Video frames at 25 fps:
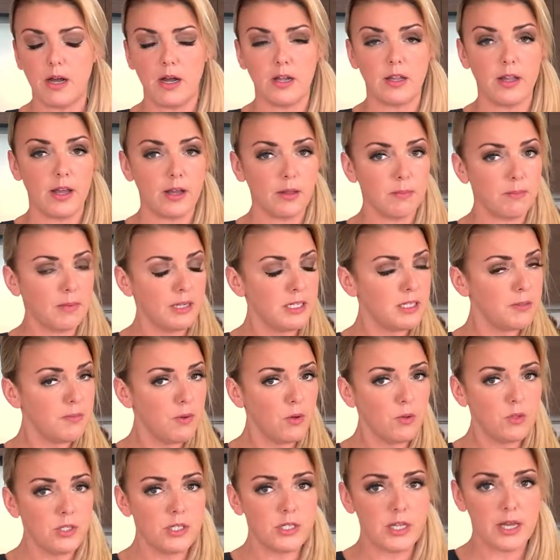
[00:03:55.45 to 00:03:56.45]
I like my
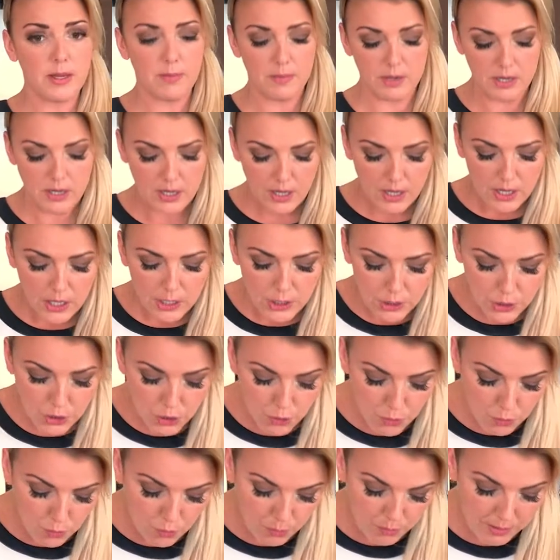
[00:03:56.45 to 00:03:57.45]
smoked salmon
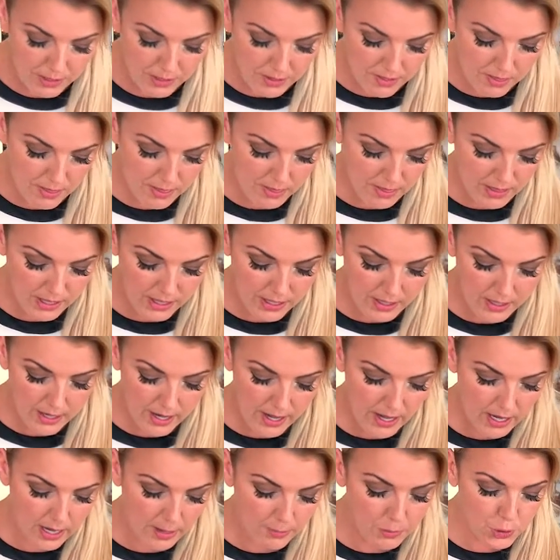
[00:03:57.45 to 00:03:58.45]
to be thin,
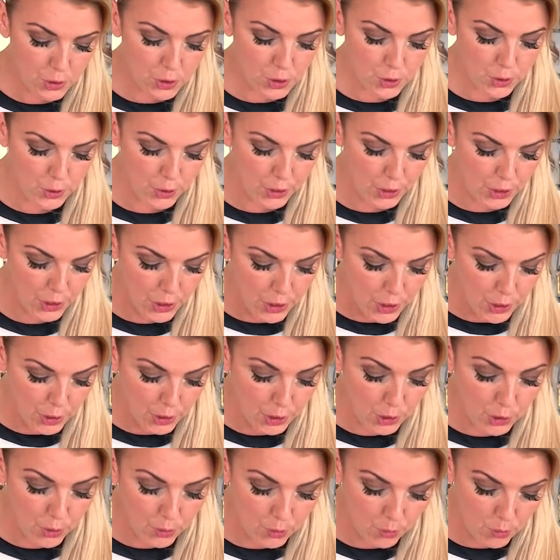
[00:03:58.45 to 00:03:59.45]
and I'm sure
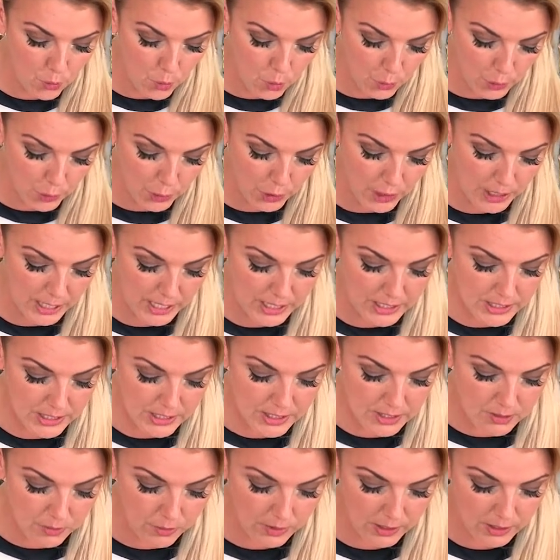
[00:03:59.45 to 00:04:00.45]
you or your
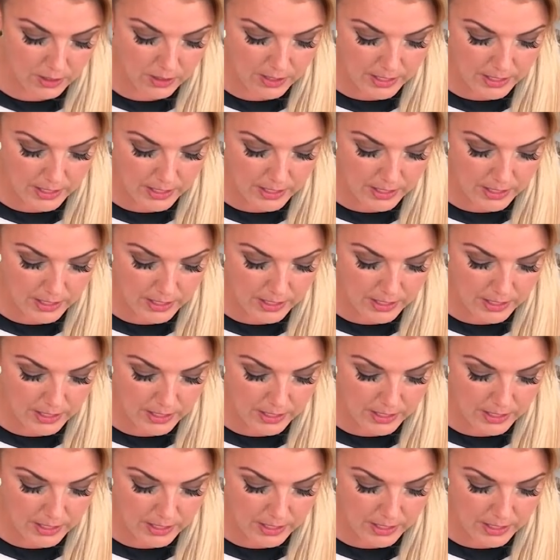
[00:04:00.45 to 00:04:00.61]
guests will